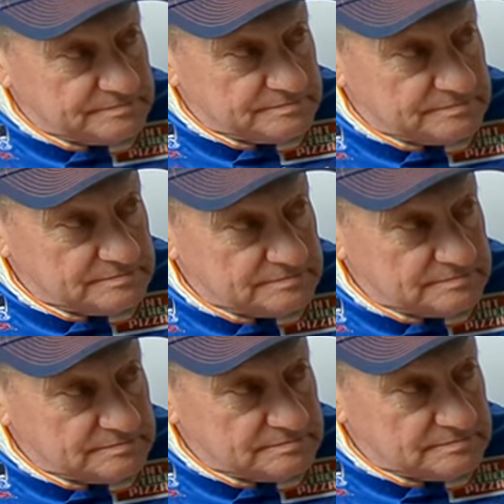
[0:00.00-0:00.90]

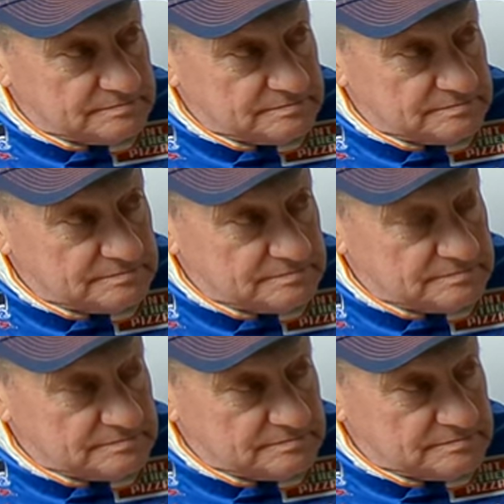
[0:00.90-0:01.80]

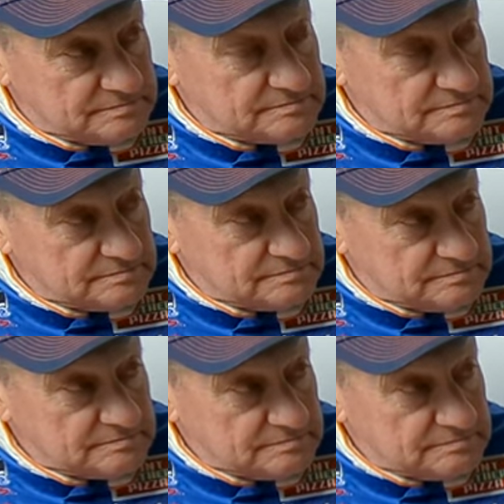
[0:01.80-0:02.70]

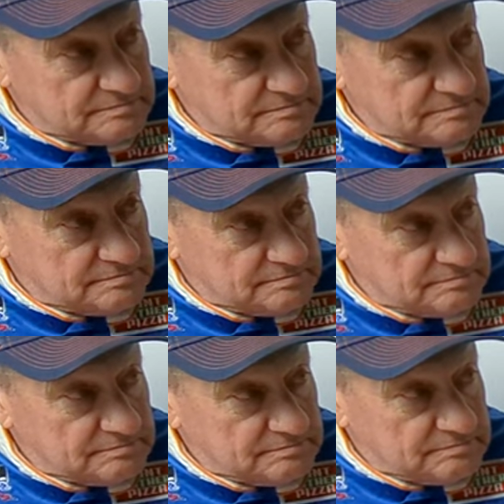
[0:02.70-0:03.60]

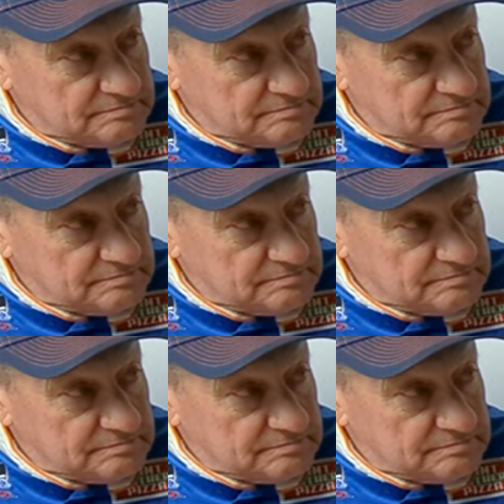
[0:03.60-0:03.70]
This person isn't speaking.